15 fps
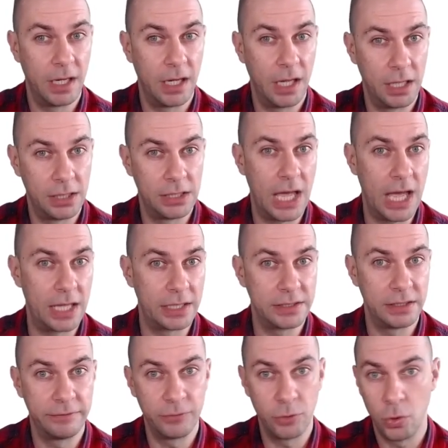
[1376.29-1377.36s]
a lot,
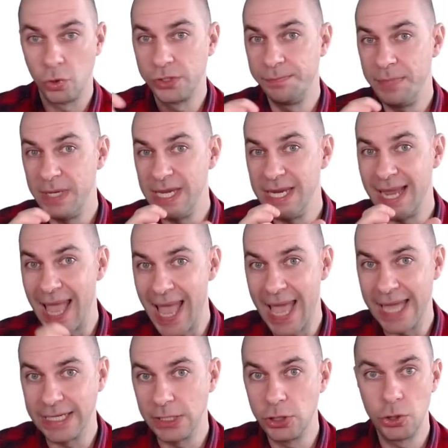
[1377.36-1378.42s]
of course, being
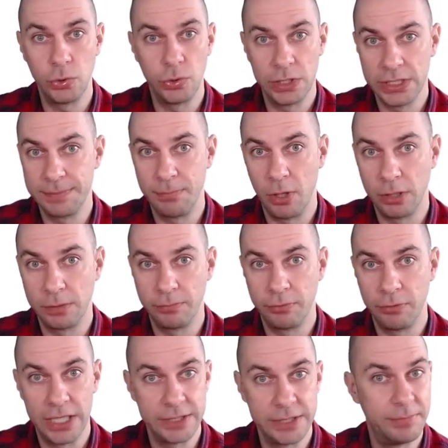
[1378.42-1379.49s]
added to the spot
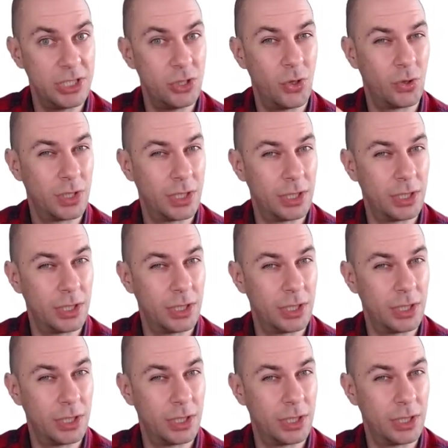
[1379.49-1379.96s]
price, but not a